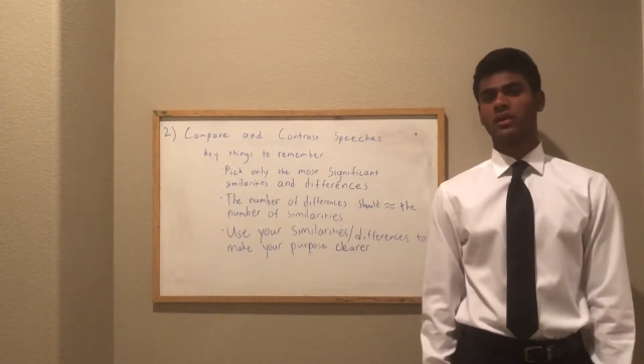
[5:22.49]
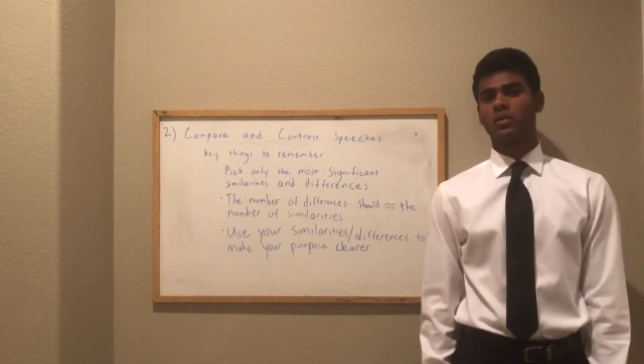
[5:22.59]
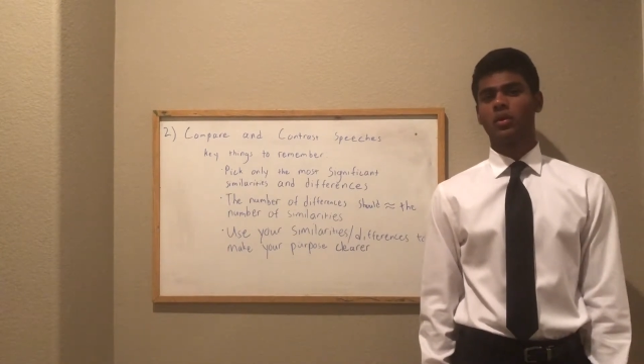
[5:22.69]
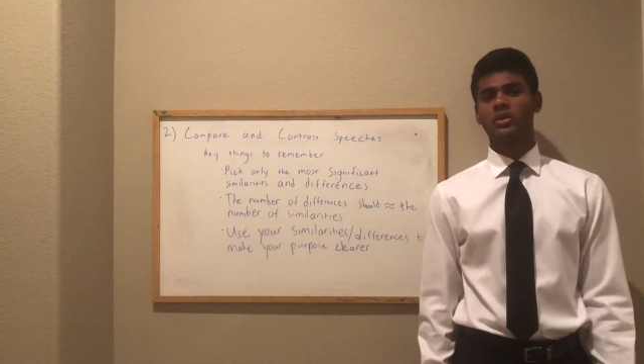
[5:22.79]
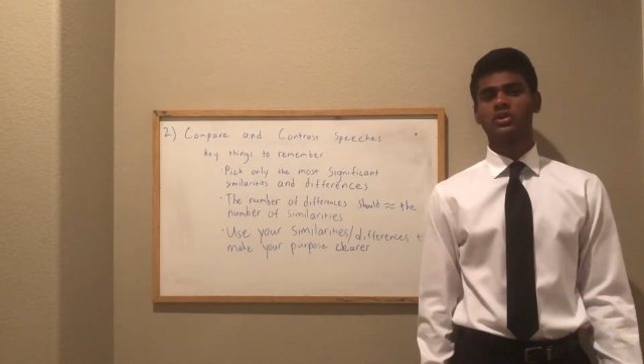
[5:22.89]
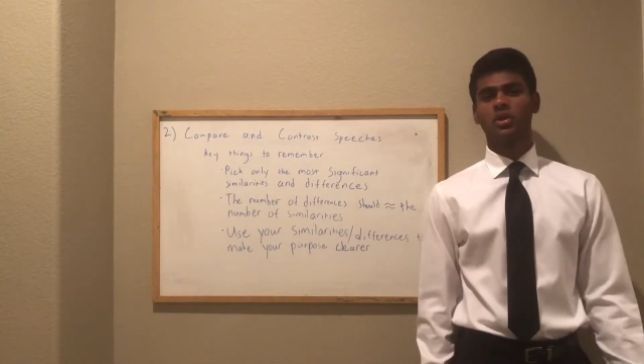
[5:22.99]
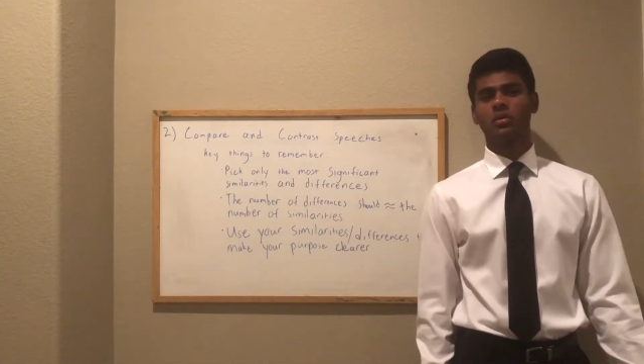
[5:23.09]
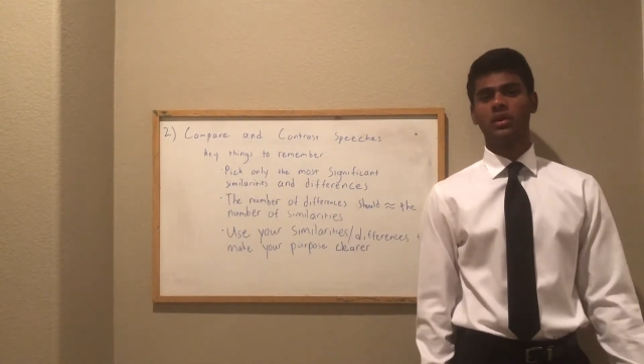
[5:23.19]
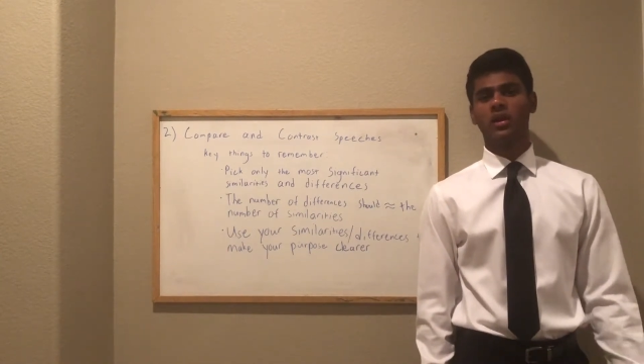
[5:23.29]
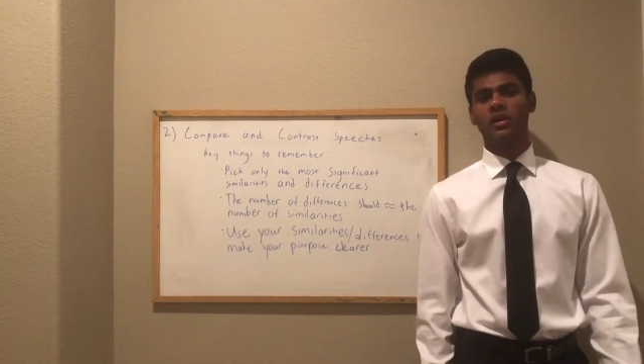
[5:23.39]
You want to show
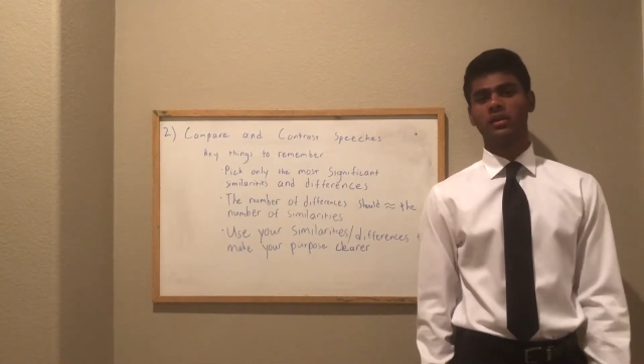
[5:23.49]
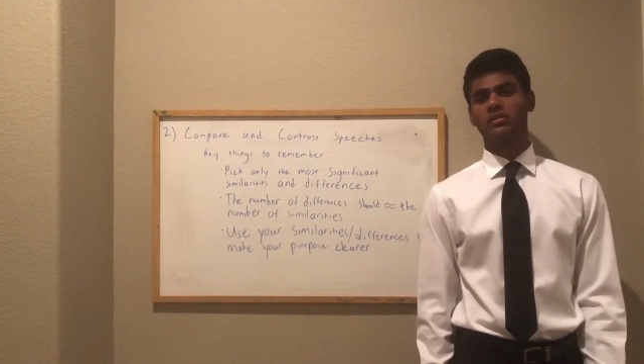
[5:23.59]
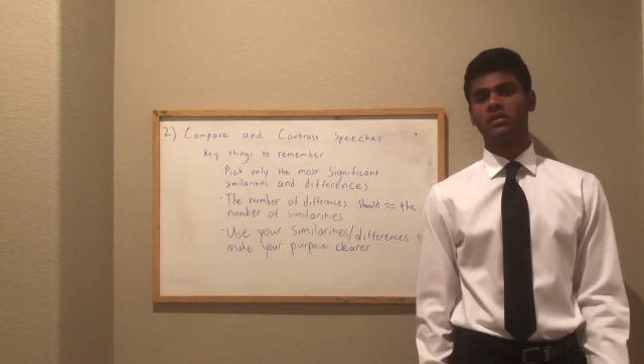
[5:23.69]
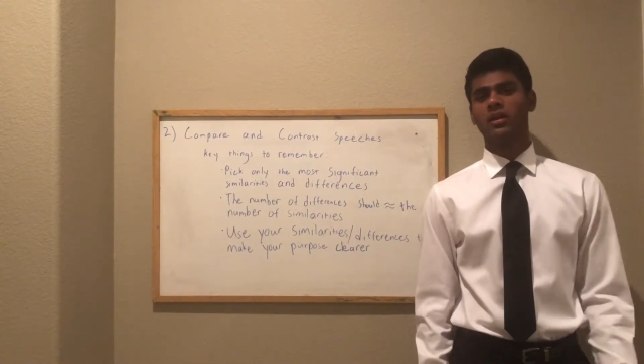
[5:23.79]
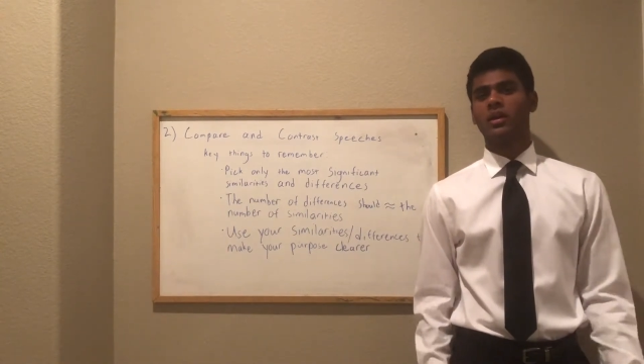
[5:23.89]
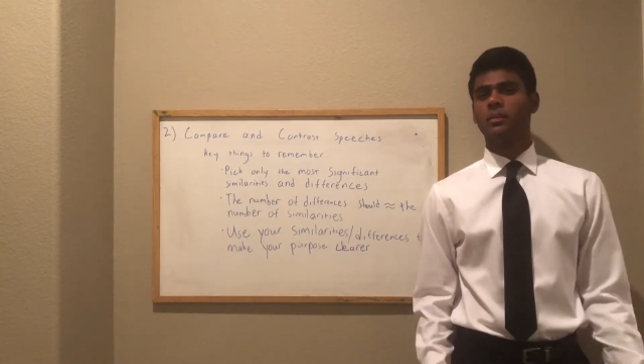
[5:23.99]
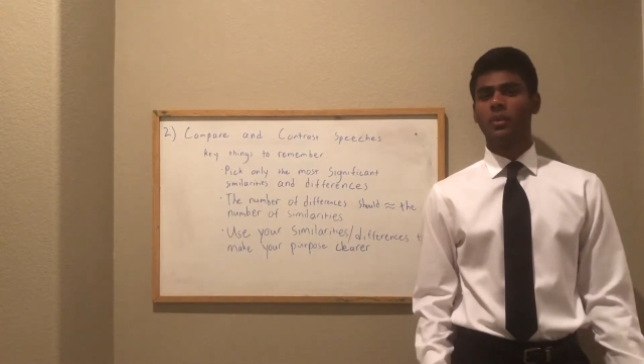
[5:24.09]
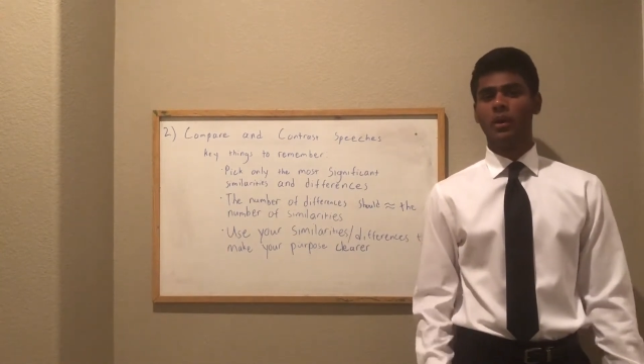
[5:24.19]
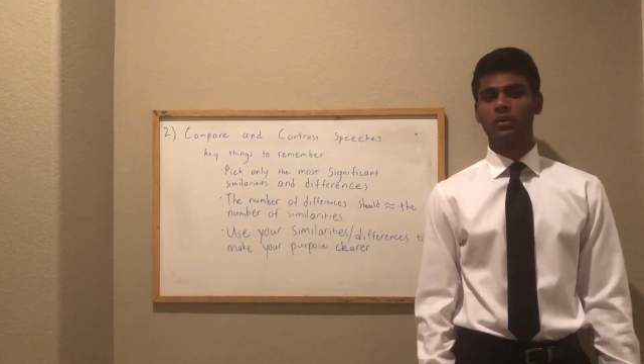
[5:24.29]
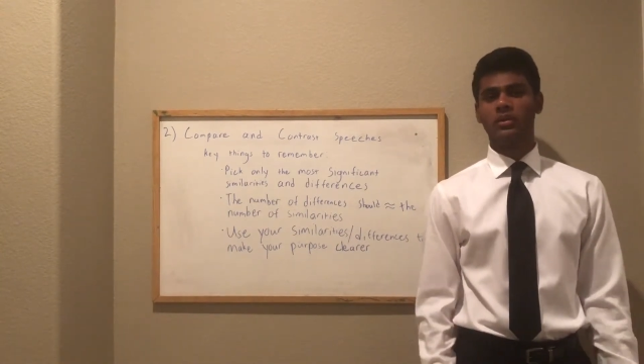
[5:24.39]
the audience
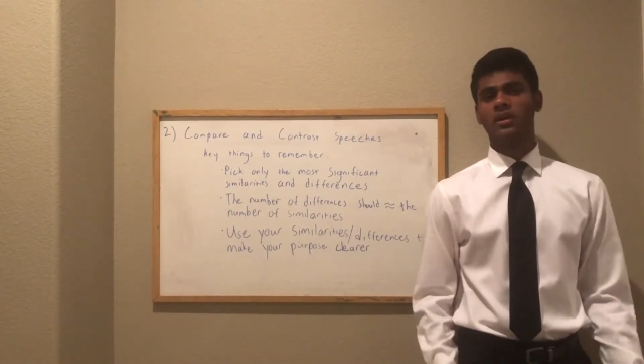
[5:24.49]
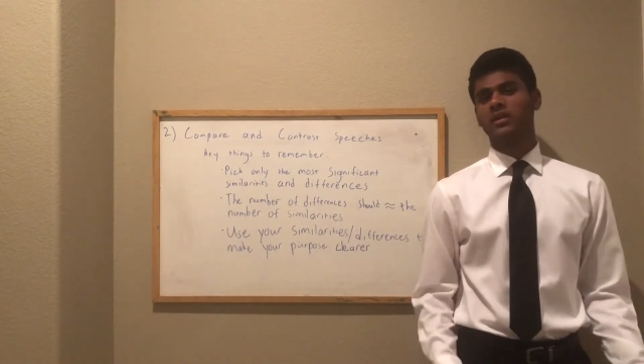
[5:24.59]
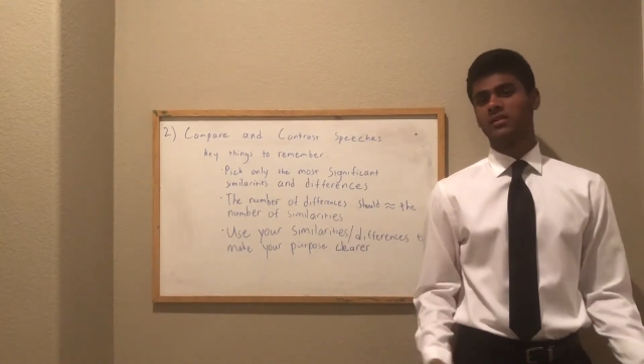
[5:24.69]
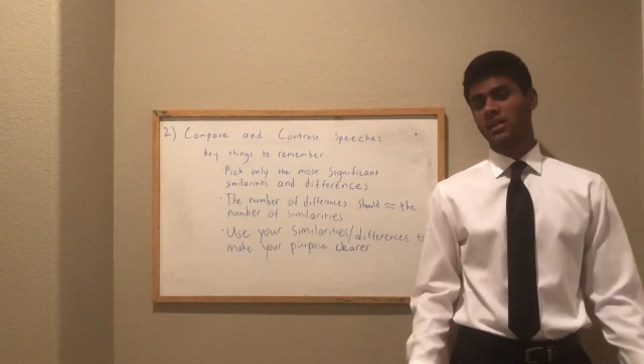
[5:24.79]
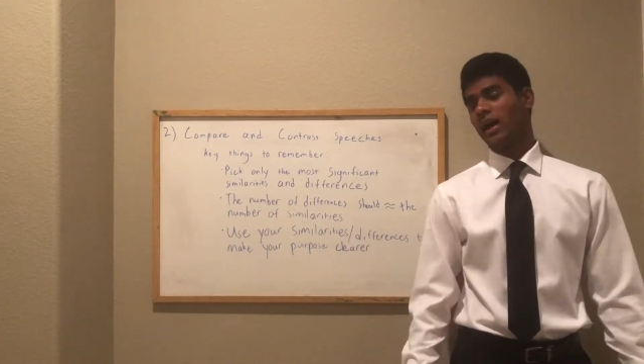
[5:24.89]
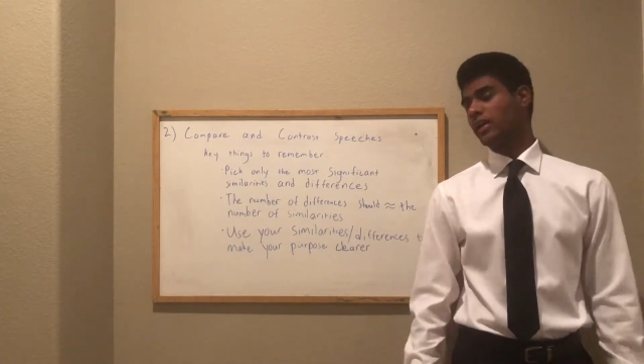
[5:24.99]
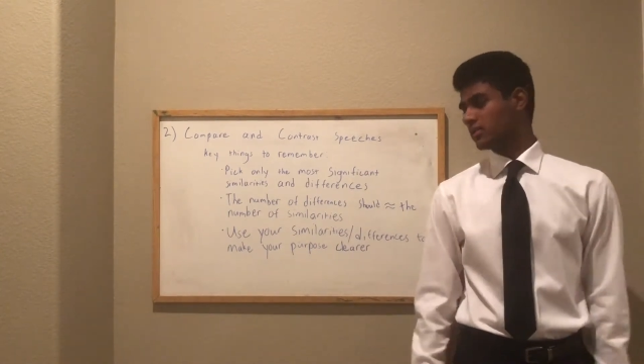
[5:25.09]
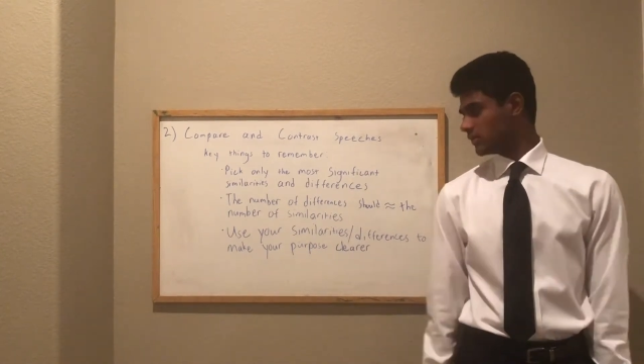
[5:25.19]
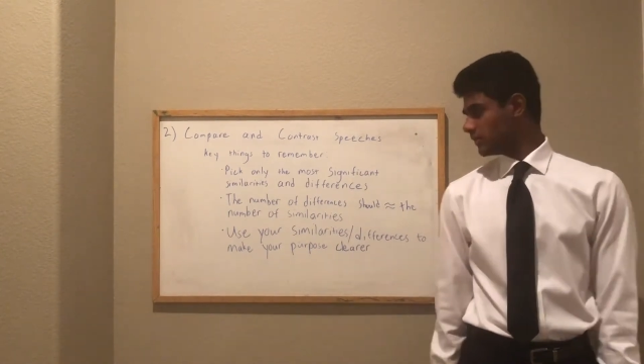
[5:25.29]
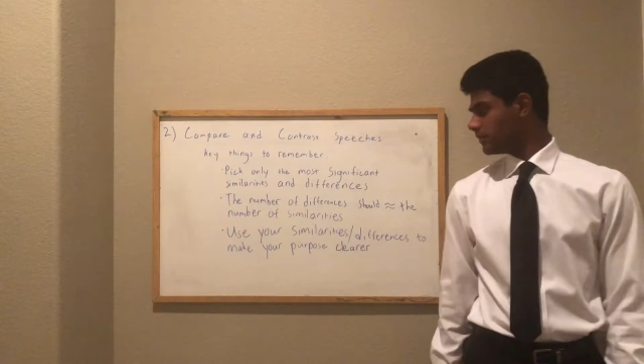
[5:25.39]
both sides.